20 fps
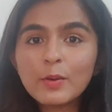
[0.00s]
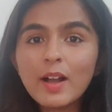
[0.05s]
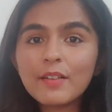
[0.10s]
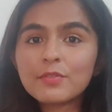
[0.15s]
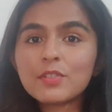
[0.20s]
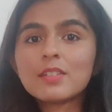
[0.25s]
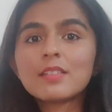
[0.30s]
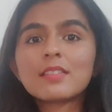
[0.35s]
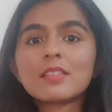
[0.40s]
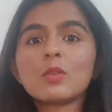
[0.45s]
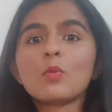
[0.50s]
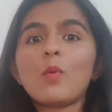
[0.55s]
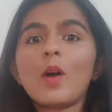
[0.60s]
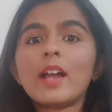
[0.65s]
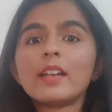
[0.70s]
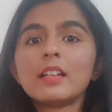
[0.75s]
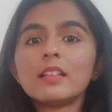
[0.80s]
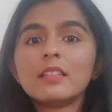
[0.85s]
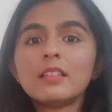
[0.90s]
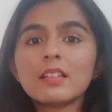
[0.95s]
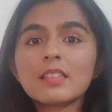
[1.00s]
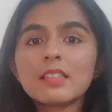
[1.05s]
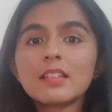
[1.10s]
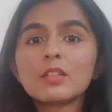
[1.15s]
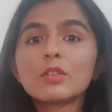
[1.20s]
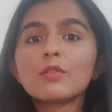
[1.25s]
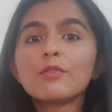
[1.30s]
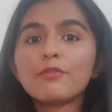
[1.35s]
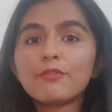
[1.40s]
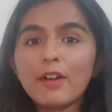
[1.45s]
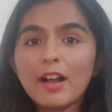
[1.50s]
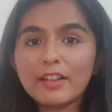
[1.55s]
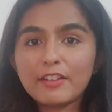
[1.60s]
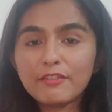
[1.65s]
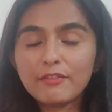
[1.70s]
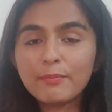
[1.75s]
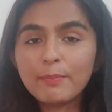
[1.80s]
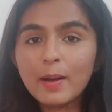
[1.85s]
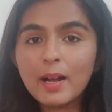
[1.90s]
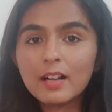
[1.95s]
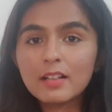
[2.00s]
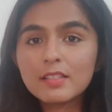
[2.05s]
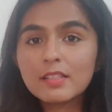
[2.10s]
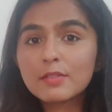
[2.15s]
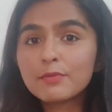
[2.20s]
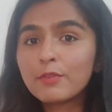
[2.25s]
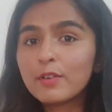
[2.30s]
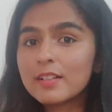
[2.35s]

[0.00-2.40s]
I have just divided this into 5 parts.